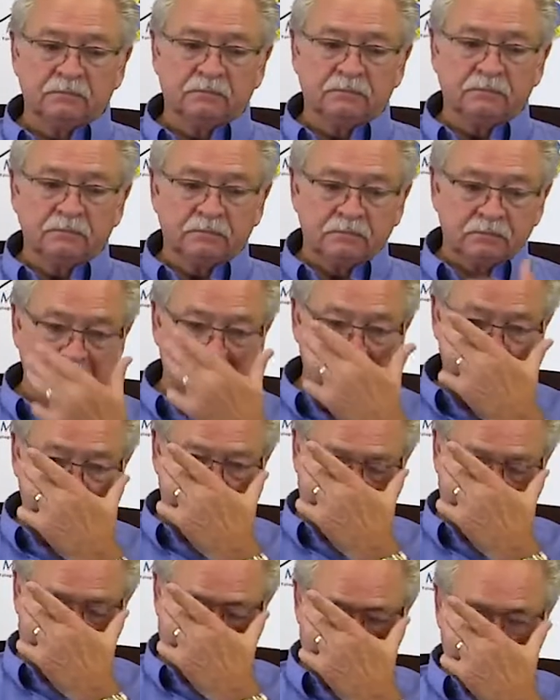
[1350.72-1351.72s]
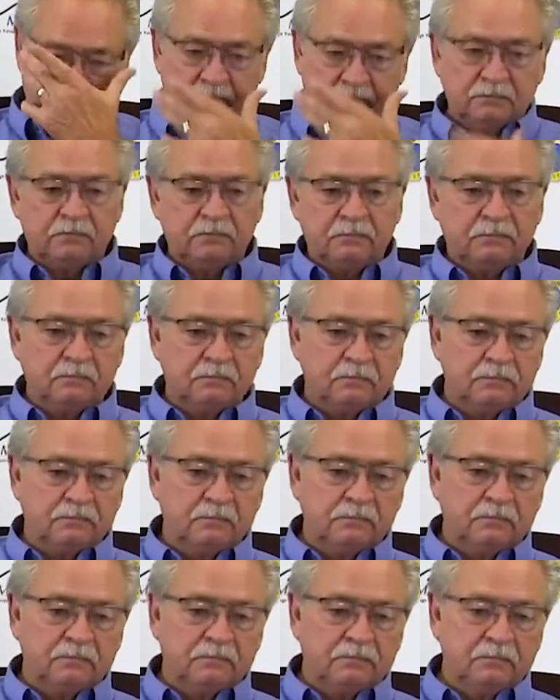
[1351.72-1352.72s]

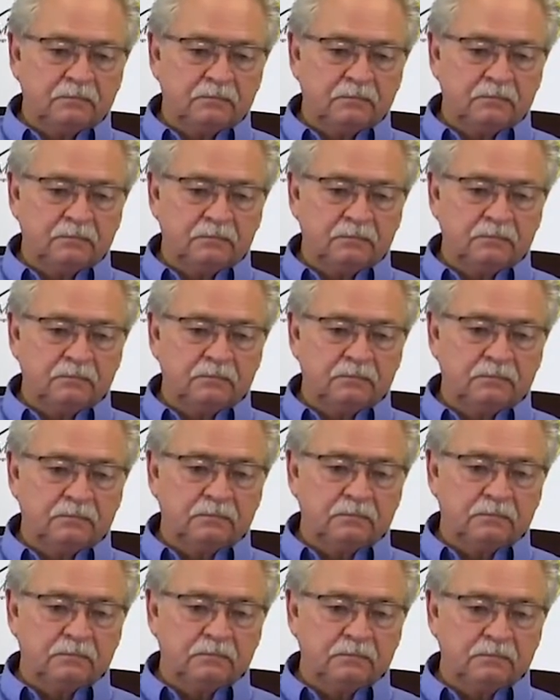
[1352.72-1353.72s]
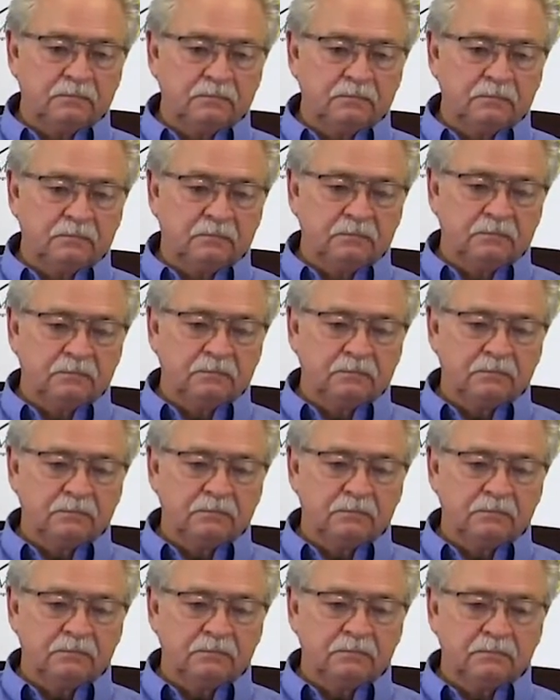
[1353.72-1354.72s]

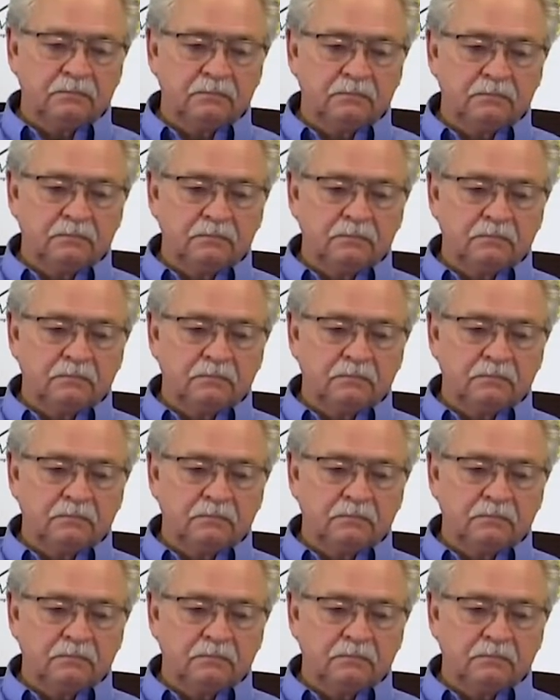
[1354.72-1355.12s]
No words are spoken by the person on screen.